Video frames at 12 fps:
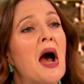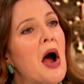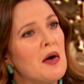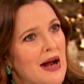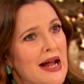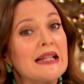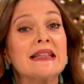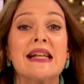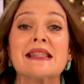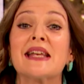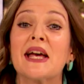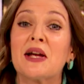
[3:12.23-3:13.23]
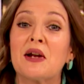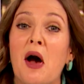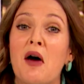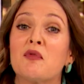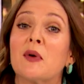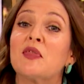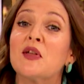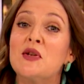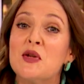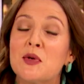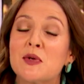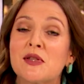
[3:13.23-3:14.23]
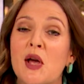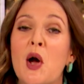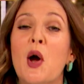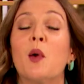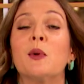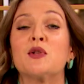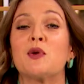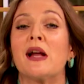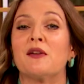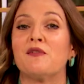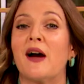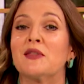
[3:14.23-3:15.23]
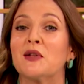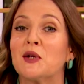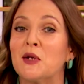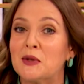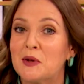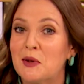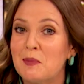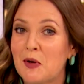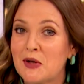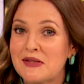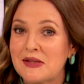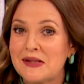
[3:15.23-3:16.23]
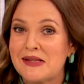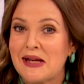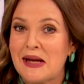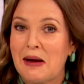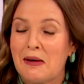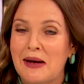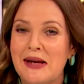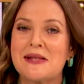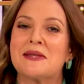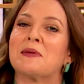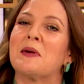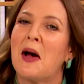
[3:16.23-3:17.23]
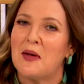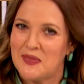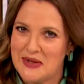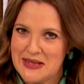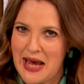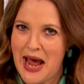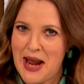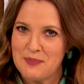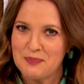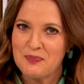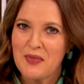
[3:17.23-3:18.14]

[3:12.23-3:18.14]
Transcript: All right, let's kick it off with the news. We try to find the good little morsels that carry us throughout the day.